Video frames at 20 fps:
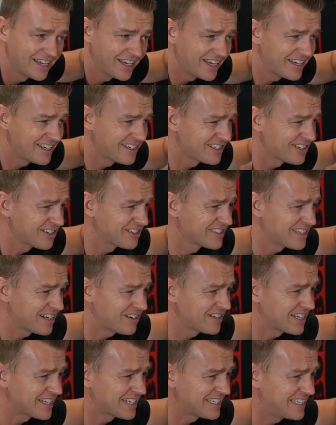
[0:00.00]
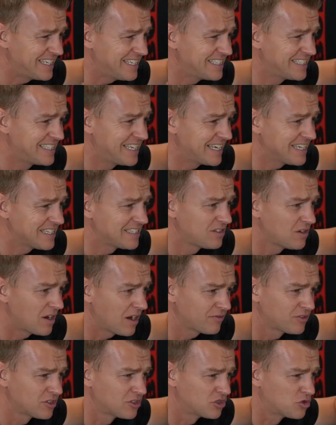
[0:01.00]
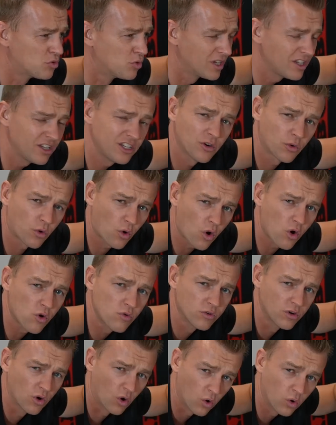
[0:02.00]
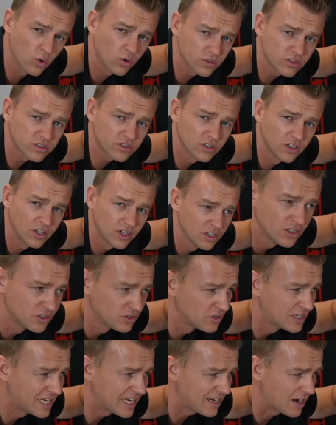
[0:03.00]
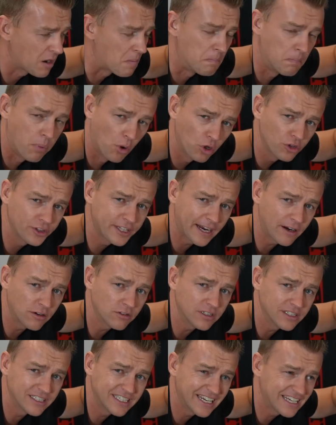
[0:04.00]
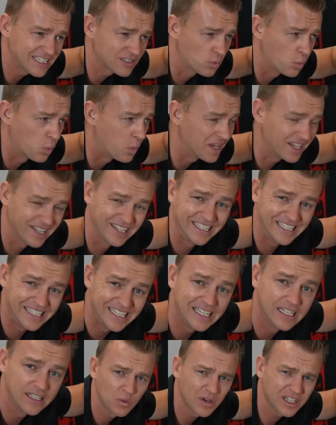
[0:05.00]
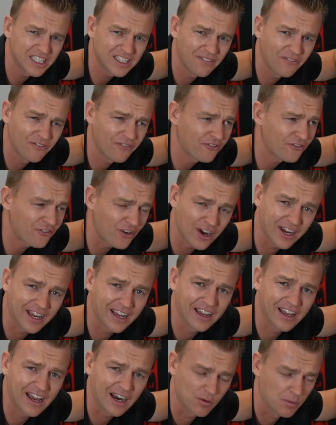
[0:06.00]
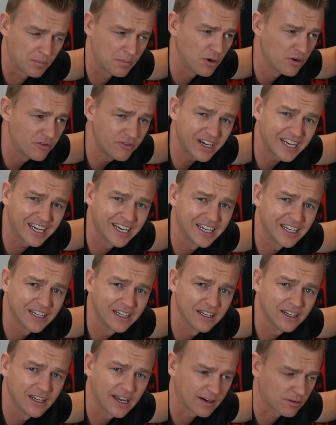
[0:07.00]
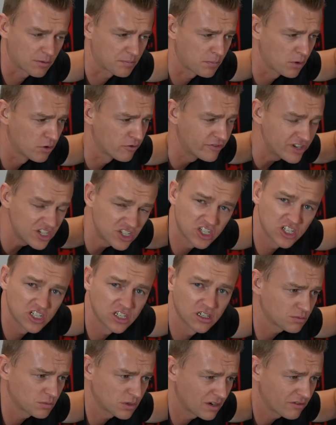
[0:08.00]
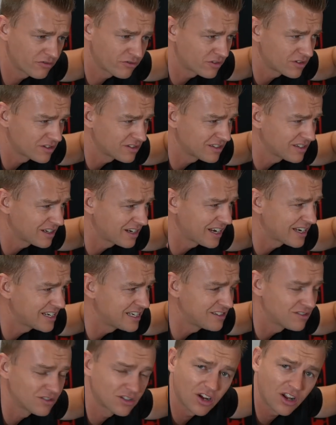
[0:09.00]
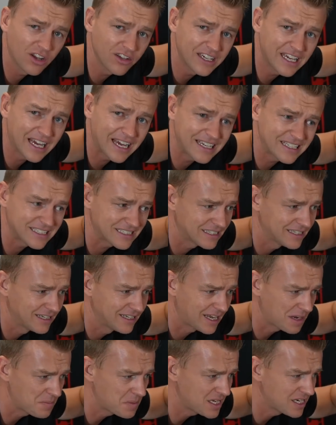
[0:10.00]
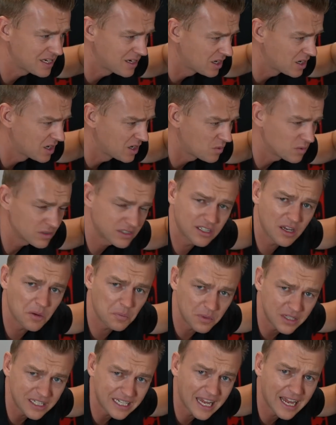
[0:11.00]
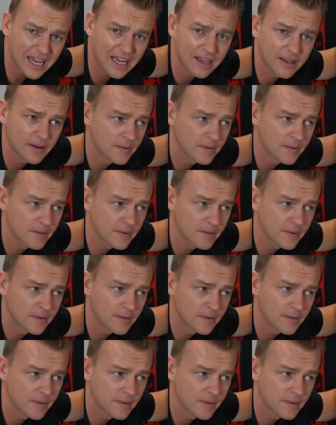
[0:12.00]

And it turns out that these days you have to drill your own holes to get a bolt out that is welded. What the akrapovic? Akrapovic, whatever I need to call you guys. I mean, what's up with that?